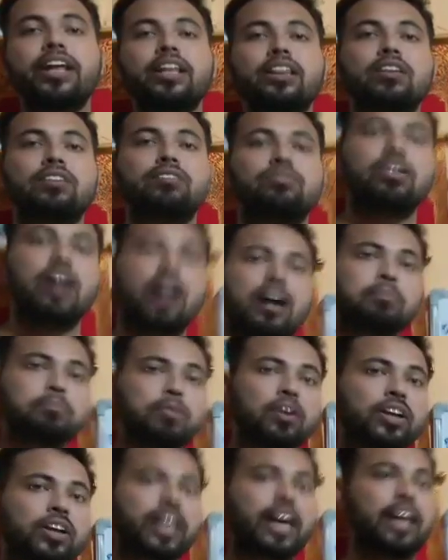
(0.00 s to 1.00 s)
in the
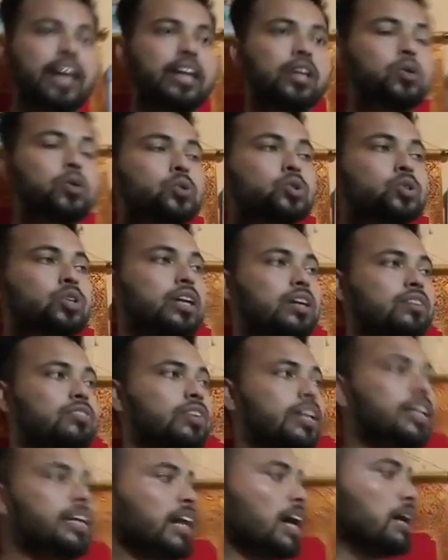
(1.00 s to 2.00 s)
farmer can use the
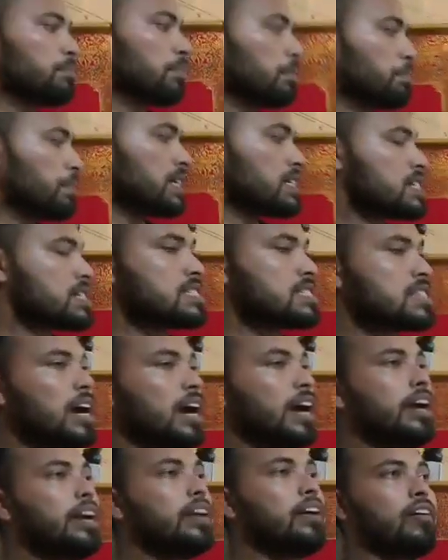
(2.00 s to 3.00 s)
different type of
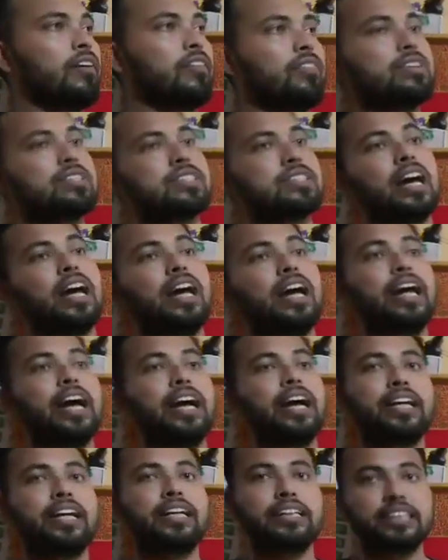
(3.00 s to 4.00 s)
pesticide, herbicide
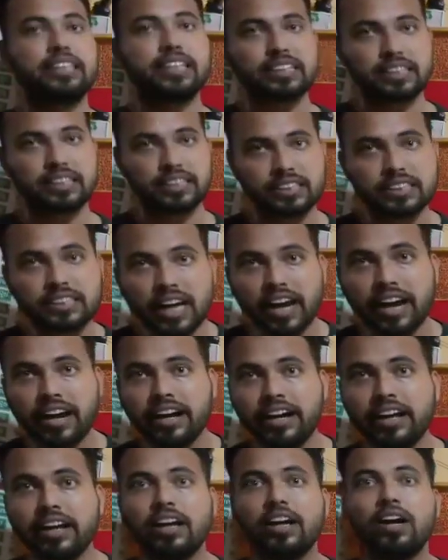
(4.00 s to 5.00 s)
and
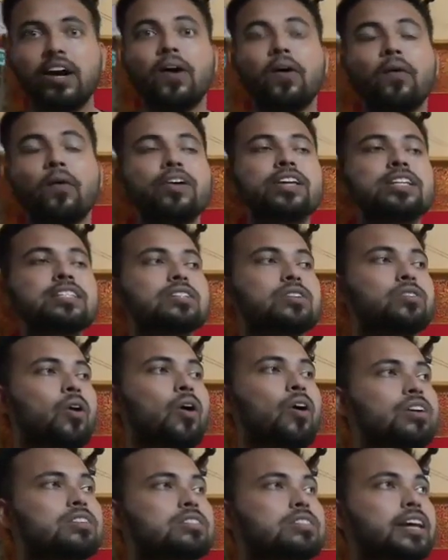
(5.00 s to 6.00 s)
insecticide, which
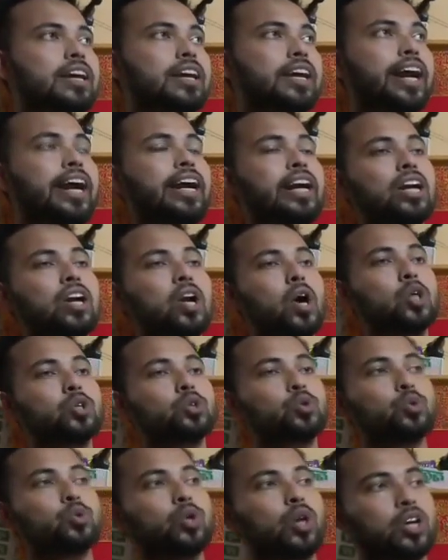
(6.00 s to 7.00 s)
cause a great
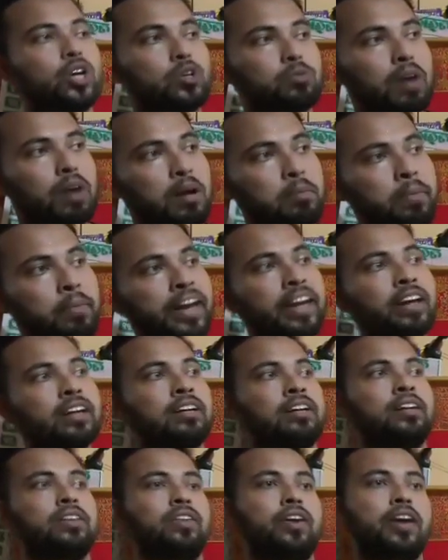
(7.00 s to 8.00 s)
loss to the human being,
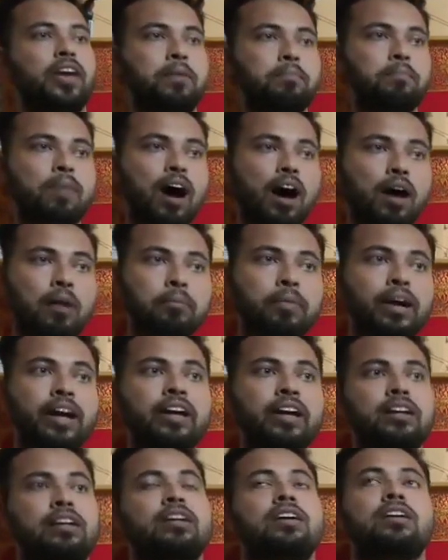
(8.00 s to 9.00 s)
the
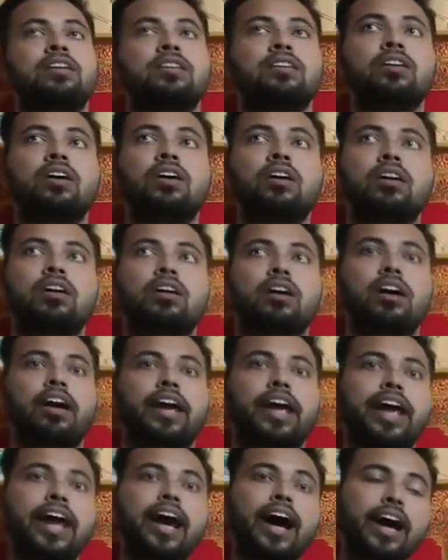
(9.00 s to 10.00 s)
environment, the
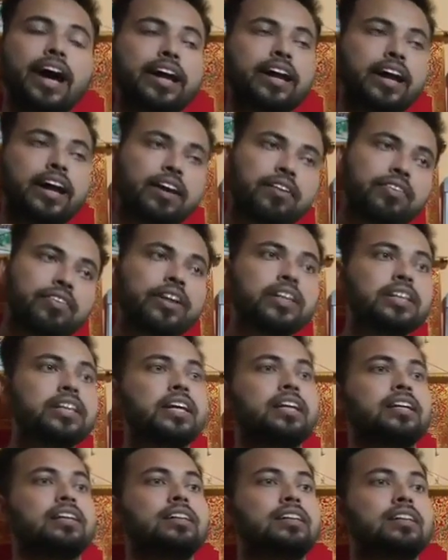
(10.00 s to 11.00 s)
air,
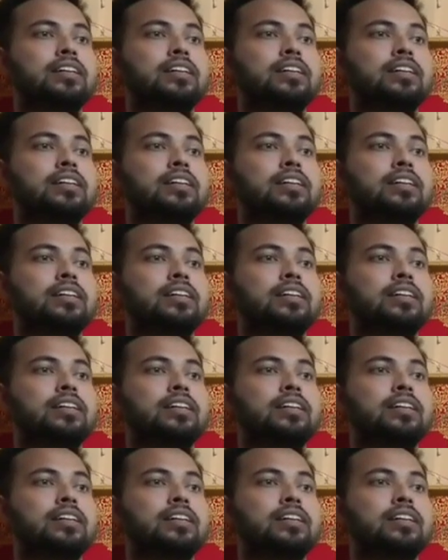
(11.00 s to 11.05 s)
everything.